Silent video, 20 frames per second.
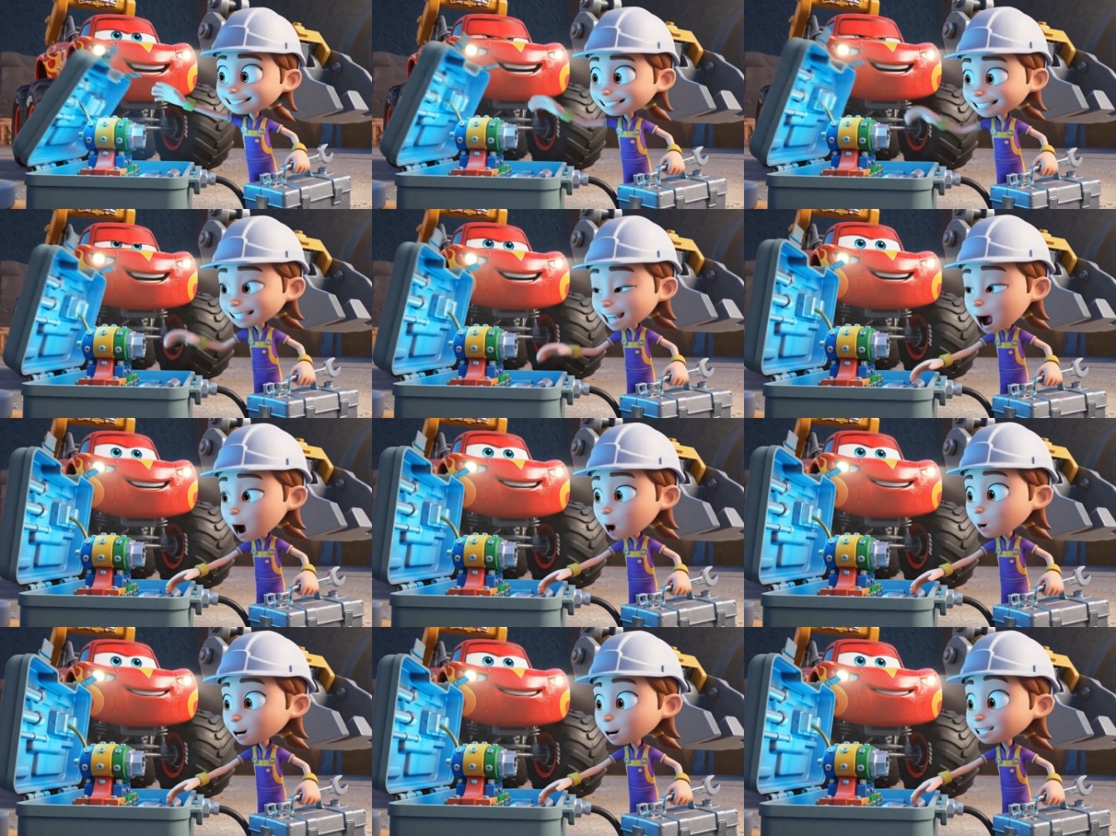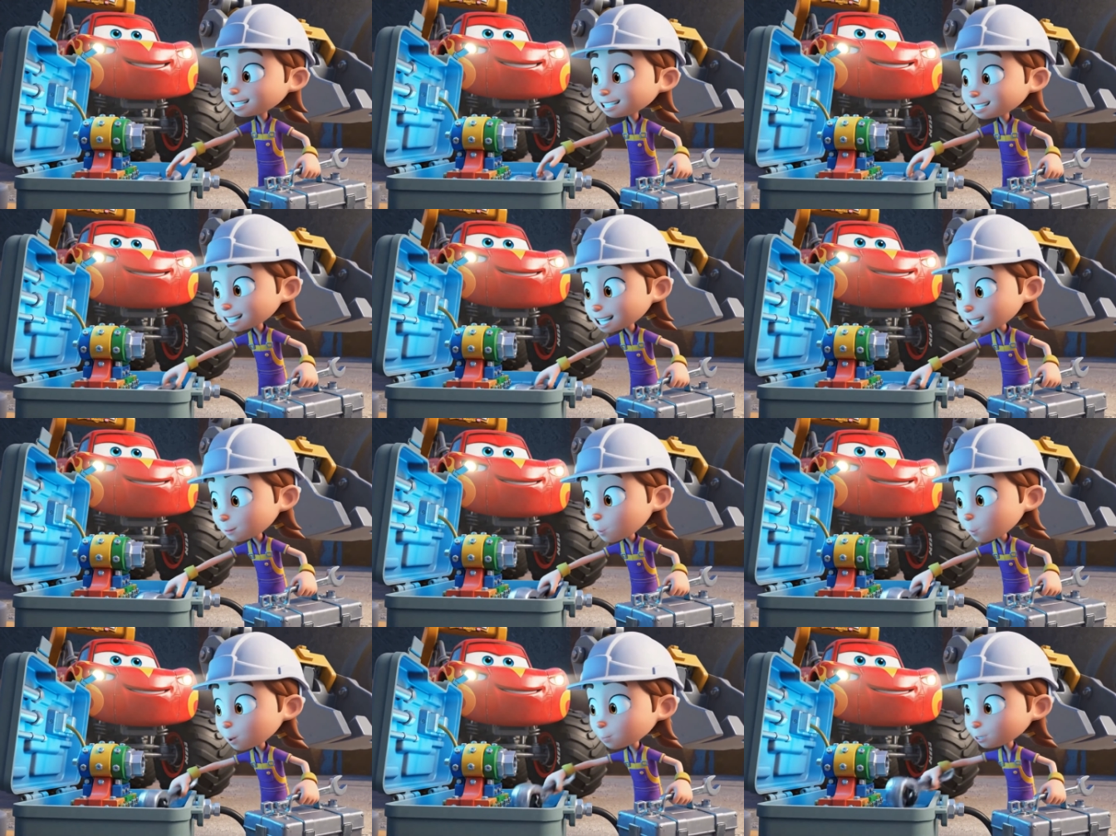Now I just need
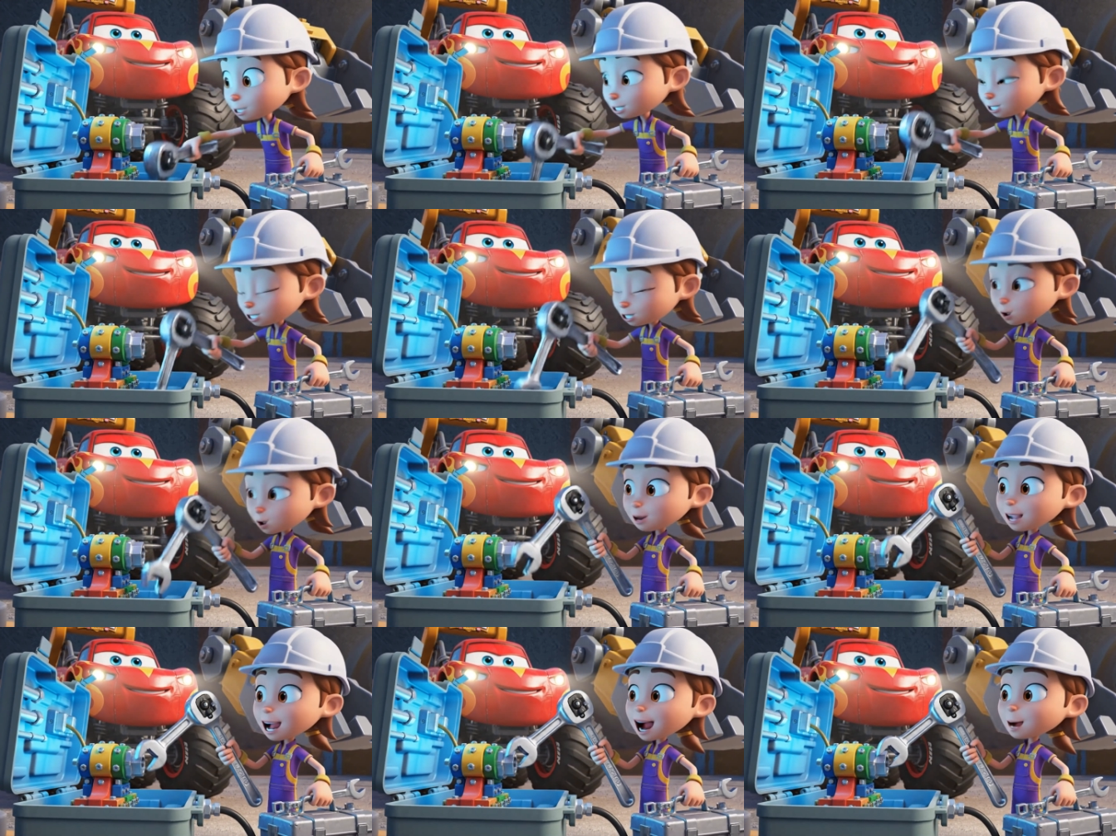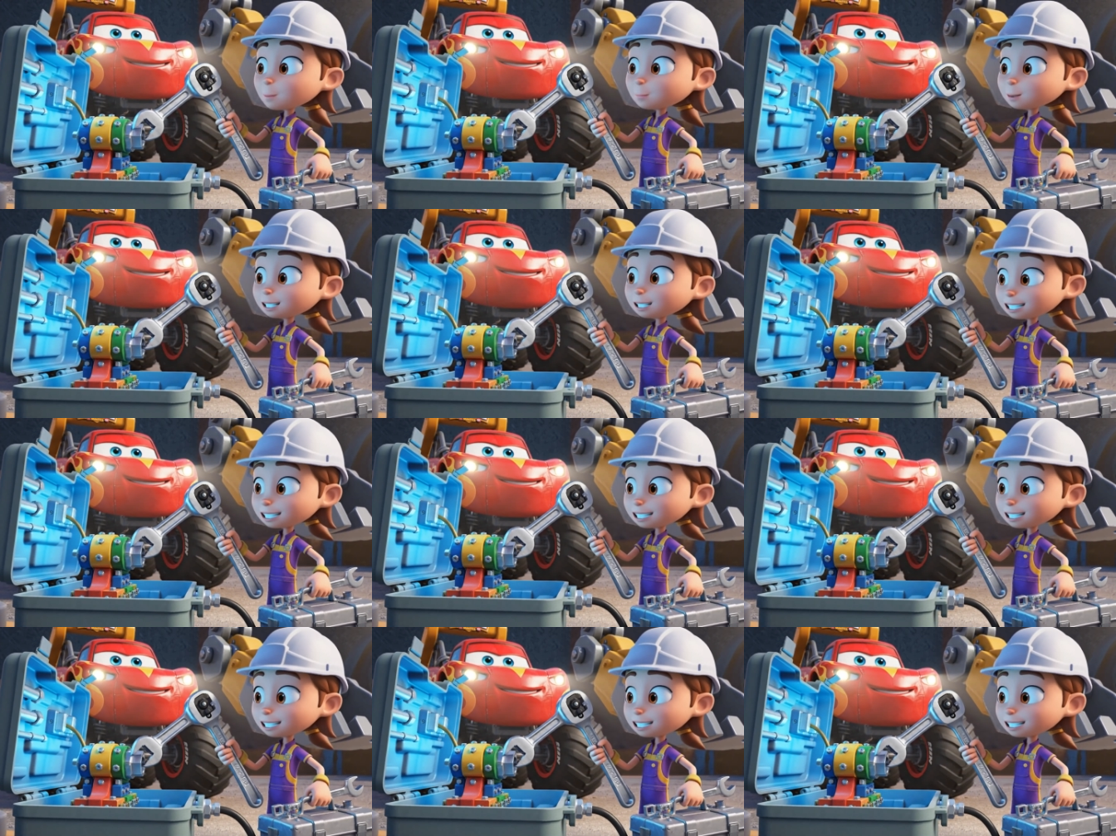to bolt this new cable